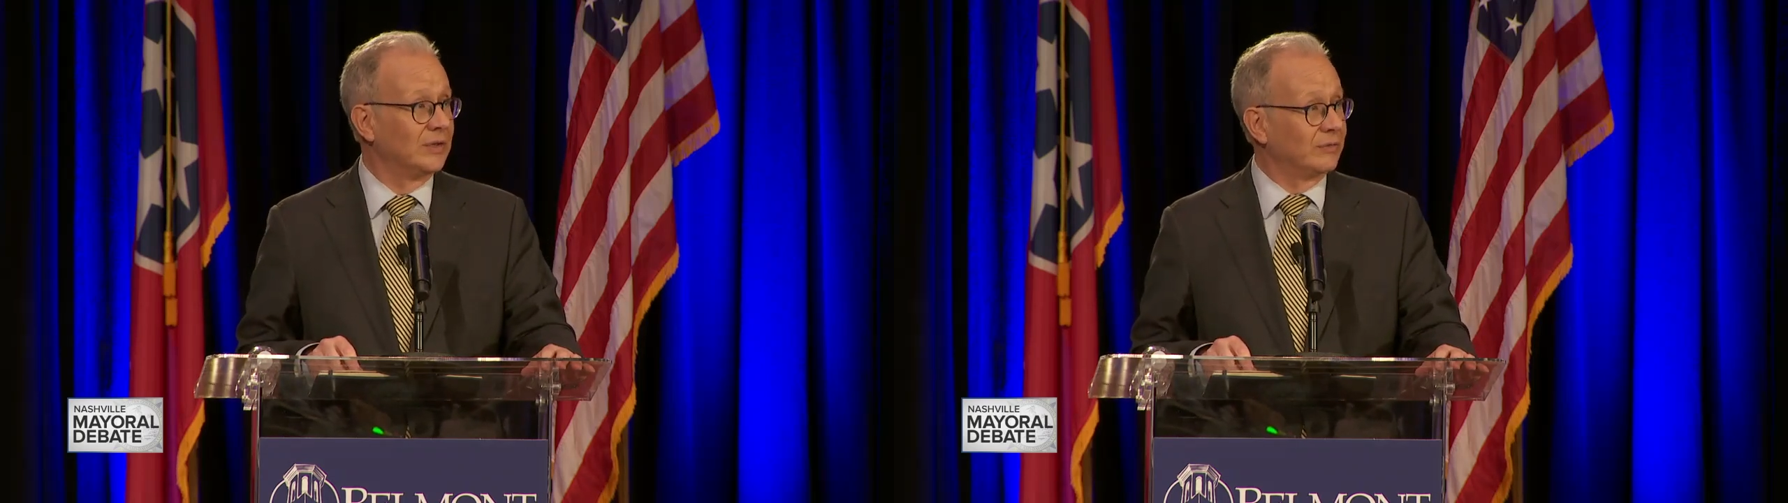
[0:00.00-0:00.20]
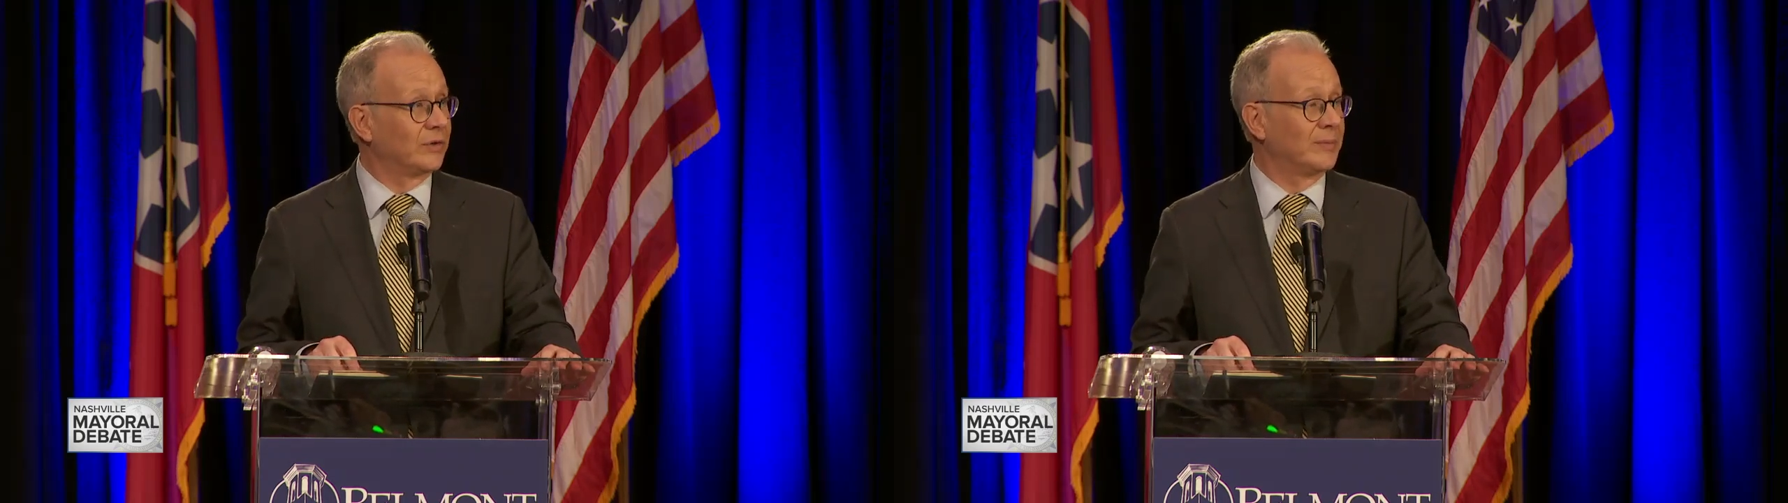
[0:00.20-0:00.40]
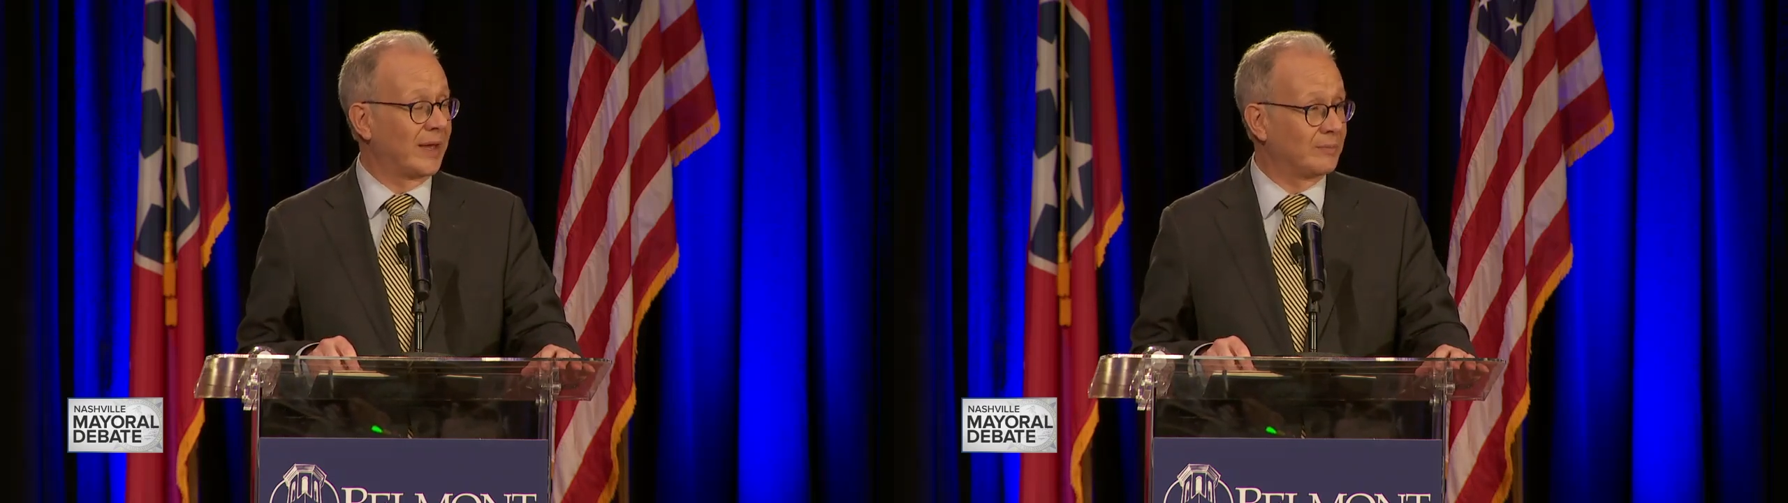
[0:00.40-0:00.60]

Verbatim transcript: from that